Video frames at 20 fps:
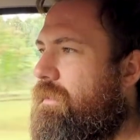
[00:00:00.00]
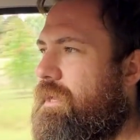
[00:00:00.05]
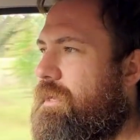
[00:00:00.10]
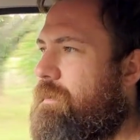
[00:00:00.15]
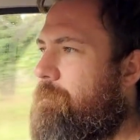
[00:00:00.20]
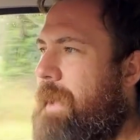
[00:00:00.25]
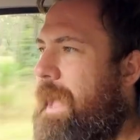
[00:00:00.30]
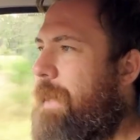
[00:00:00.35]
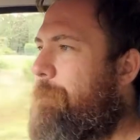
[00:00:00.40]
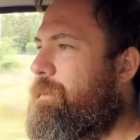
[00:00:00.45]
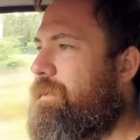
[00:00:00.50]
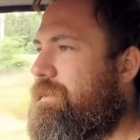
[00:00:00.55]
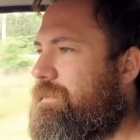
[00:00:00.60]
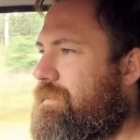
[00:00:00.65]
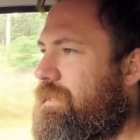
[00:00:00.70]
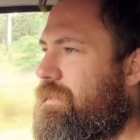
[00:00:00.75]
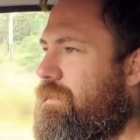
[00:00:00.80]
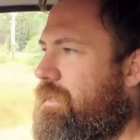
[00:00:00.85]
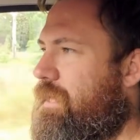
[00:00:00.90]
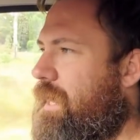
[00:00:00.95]
Like, I'm happy to
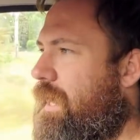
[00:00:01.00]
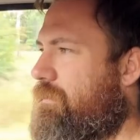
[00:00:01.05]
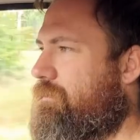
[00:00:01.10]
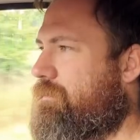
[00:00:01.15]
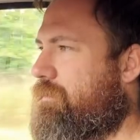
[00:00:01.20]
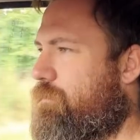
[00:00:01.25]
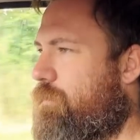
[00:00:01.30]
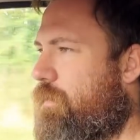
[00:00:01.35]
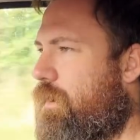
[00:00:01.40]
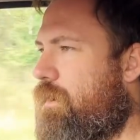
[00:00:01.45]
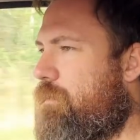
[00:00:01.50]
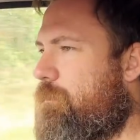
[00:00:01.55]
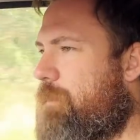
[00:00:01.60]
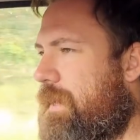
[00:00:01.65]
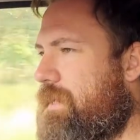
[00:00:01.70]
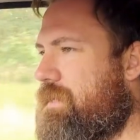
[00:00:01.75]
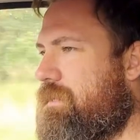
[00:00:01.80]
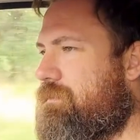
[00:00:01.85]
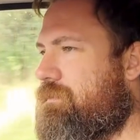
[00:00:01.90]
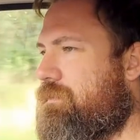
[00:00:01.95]
see the cars on the road,
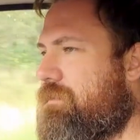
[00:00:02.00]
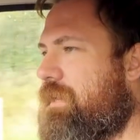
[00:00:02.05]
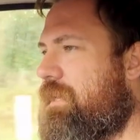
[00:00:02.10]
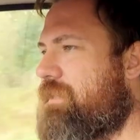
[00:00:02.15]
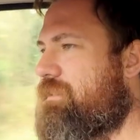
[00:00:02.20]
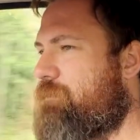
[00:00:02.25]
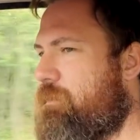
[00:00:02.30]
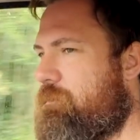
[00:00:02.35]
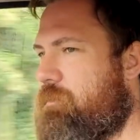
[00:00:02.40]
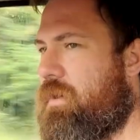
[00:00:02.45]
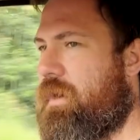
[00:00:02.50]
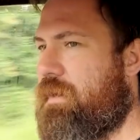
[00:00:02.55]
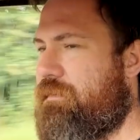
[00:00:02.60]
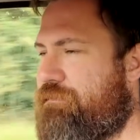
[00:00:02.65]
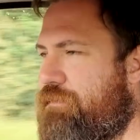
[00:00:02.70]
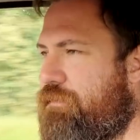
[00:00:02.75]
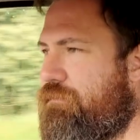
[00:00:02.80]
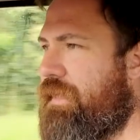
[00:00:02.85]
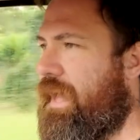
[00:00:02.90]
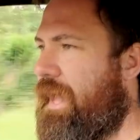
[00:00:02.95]
but you do need to be
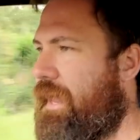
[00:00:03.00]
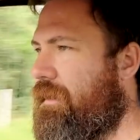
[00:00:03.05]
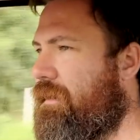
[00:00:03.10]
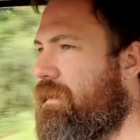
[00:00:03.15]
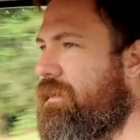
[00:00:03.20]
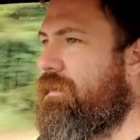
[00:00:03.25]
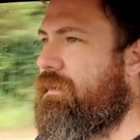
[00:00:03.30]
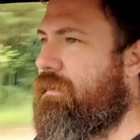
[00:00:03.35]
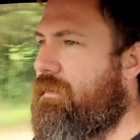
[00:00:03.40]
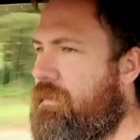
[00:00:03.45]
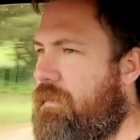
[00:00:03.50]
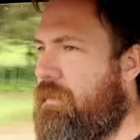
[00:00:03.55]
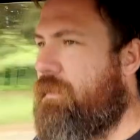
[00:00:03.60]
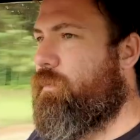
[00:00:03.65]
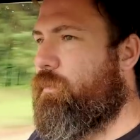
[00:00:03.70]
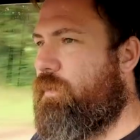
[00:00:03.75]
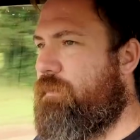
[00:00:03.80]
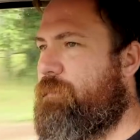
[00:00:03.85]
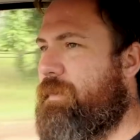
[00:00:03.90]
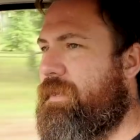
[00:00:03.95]
mindful that
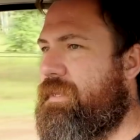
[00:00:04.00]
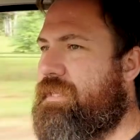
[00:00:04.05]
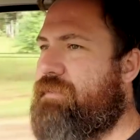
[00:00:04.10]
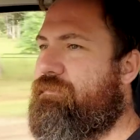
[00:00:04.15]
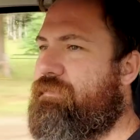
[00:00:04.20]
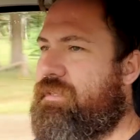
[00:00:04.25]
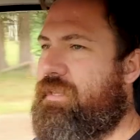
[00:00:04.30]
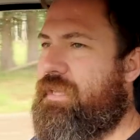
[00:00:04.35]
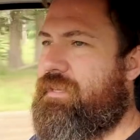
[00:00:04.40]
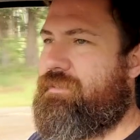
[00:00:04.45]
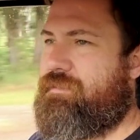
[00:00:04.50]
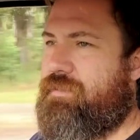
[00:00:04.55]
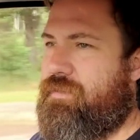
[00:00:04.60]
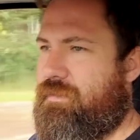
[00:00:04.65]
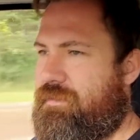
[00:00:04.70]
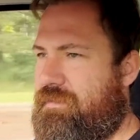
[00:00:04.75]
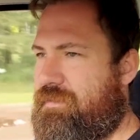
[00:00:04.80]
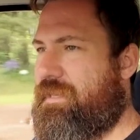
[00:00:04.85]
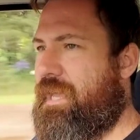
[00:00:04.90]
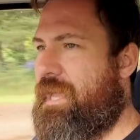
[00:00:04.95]
we've been given these
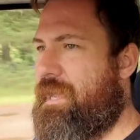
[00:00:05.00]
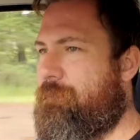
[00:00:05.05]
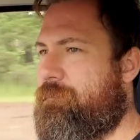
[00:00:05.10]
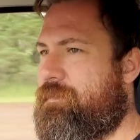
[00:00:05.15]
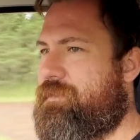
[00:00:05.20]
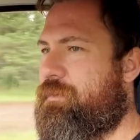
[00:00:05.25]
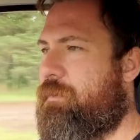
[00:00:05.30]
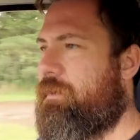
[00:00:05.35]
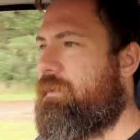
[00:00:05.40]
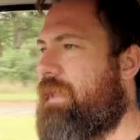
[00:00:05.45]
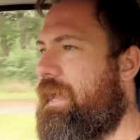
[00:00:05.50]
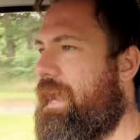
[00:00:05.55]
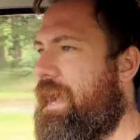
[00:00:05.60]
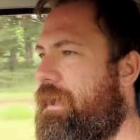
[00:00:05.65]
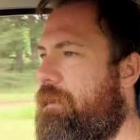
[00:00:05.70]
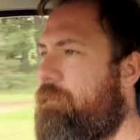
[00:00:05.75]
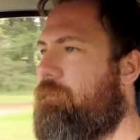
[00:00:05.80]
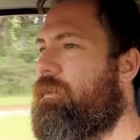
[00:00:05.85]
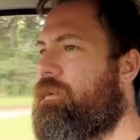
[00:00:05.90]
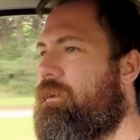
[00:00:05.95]
sort of schemes to allow